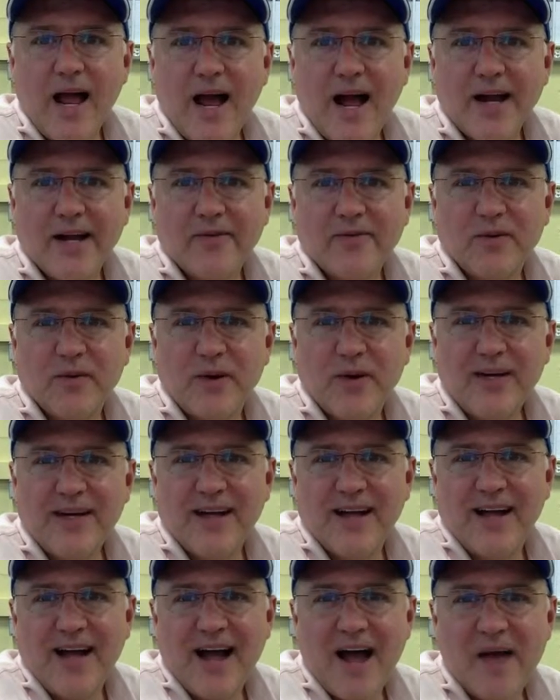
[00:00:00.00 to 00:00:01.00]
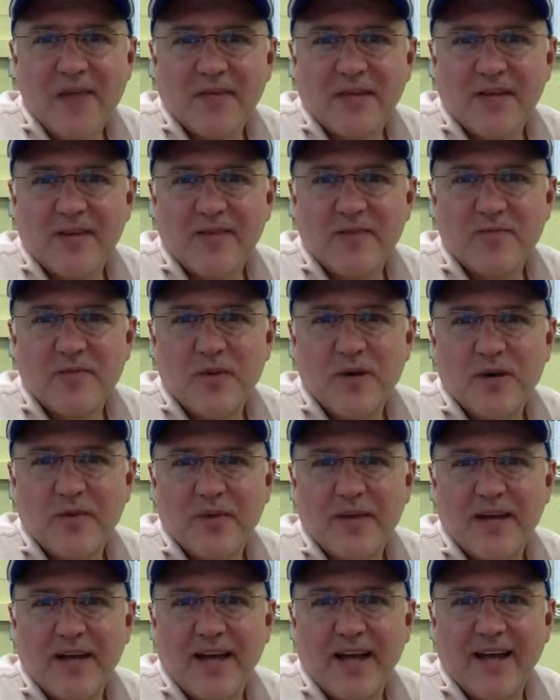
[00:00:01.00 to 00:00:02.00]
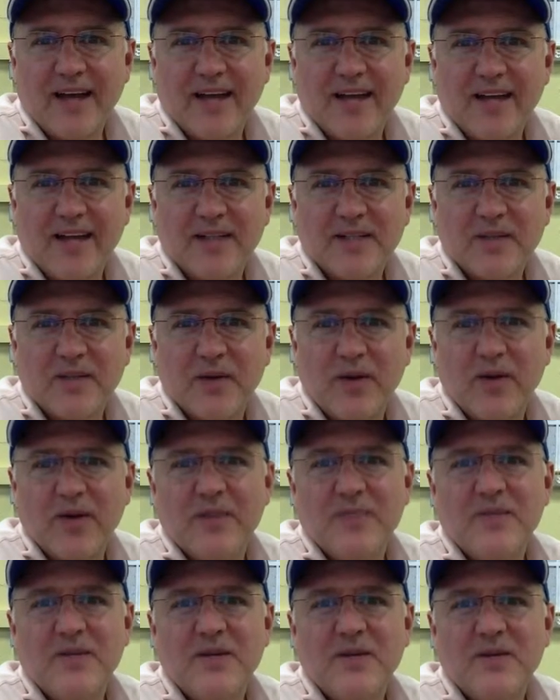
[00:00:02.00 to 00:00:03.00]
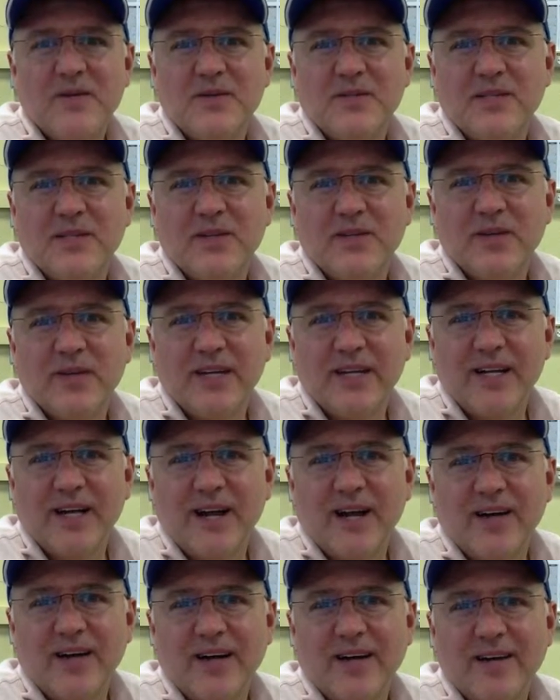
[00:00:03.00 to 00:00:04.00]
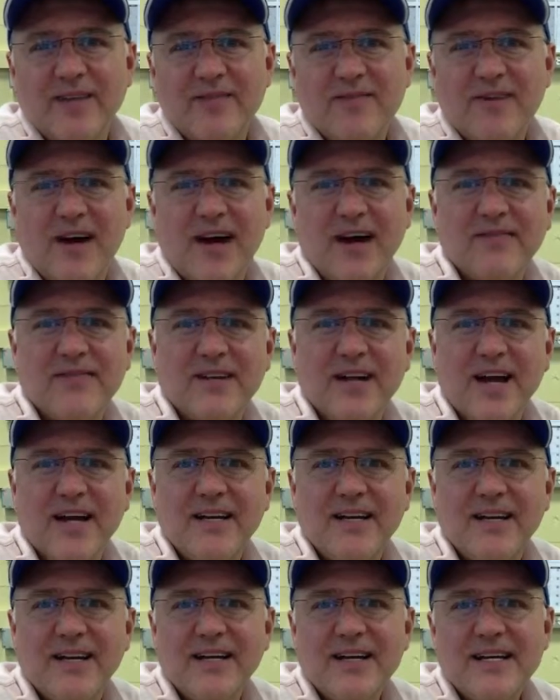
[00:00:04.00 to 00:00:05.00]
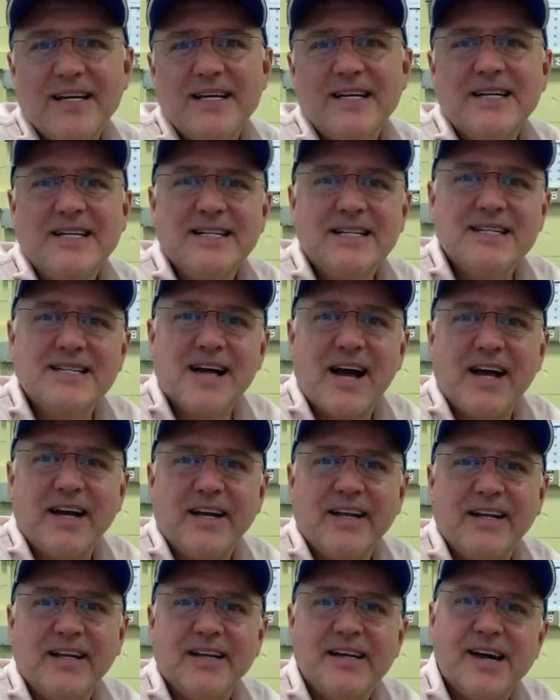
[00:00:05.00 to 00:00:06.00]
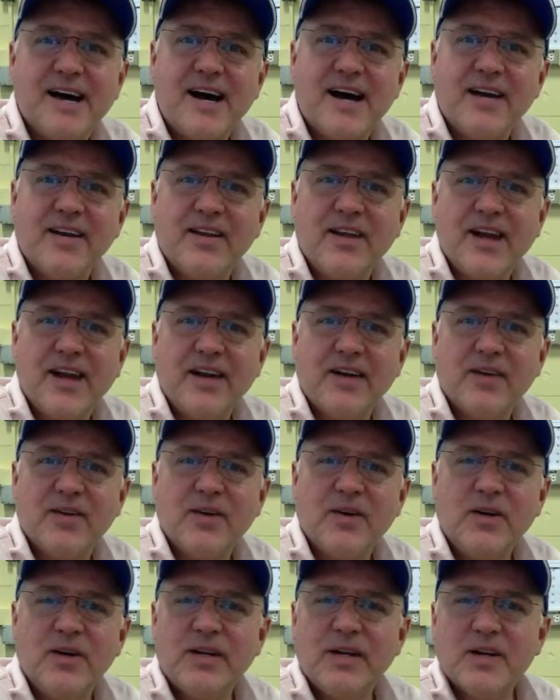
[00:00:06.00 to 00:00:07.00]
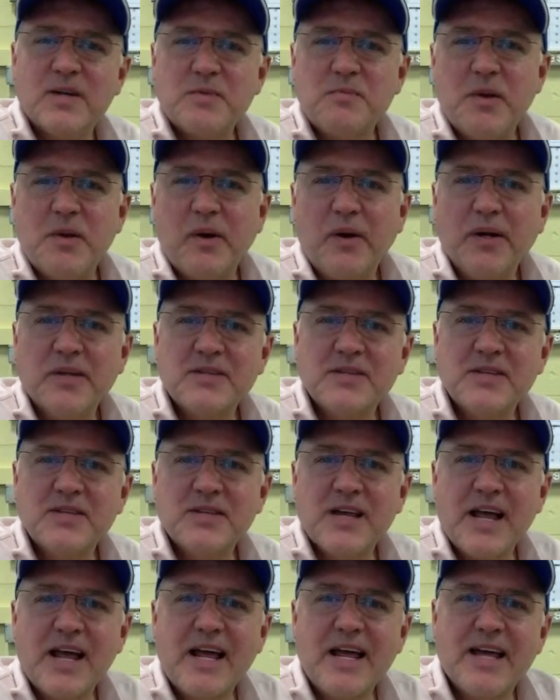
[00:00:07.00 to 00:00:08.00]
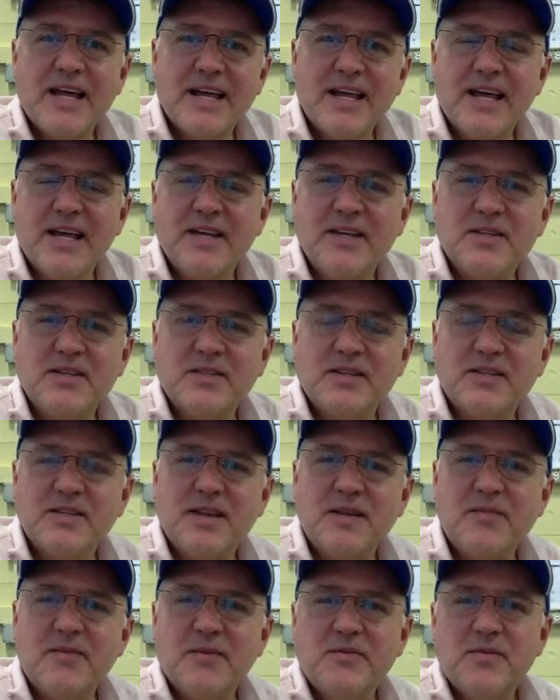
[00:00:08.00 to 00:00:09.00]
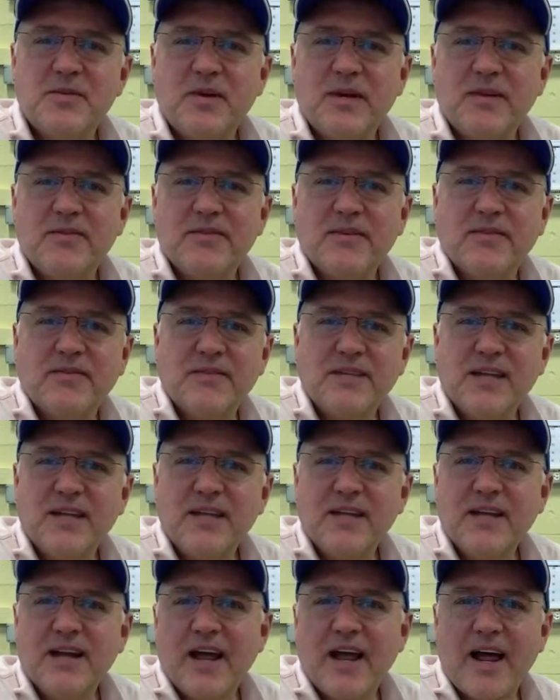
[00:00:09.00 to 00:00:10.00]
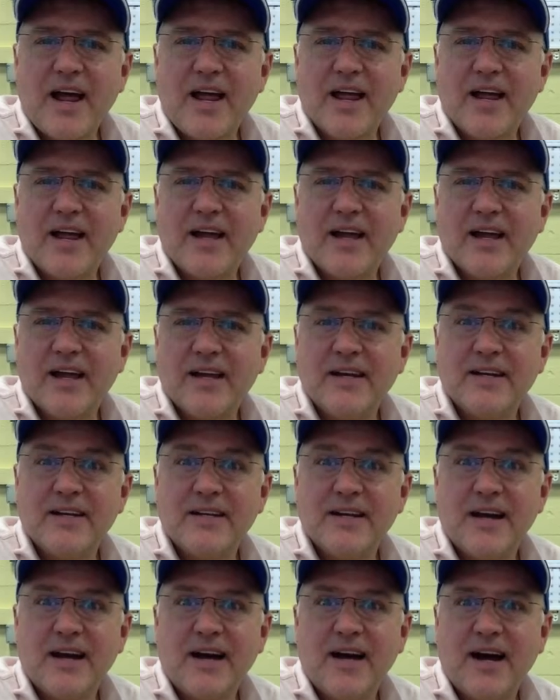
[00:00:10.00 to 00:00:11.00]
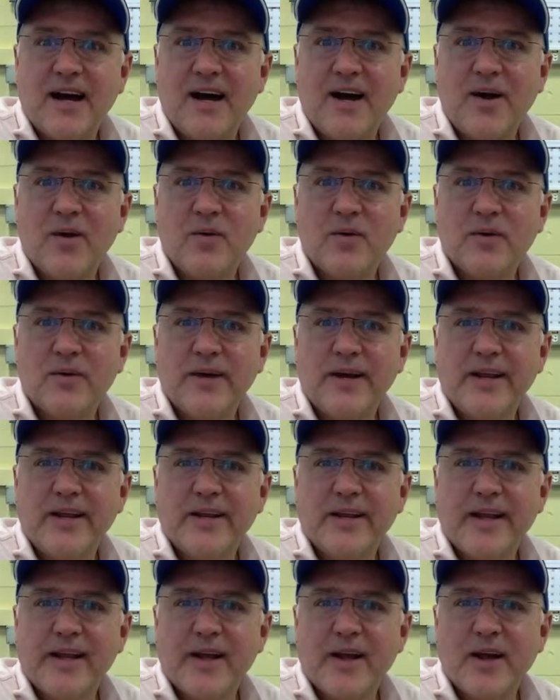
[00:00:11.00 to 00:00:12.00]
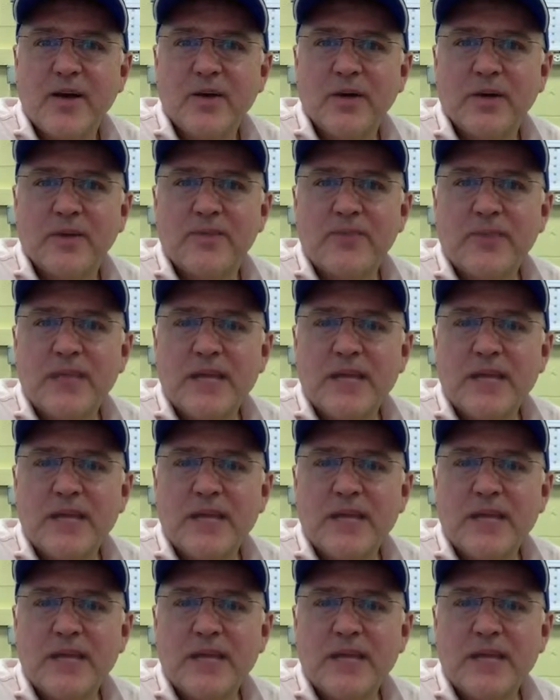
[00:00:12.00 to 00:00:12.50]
Hi everyone, I'm Dave Boardman and I'd like to welcome you to ERL 590, Designing Online Learning Experiences. It is the summer of 2015 and we're ready to get going.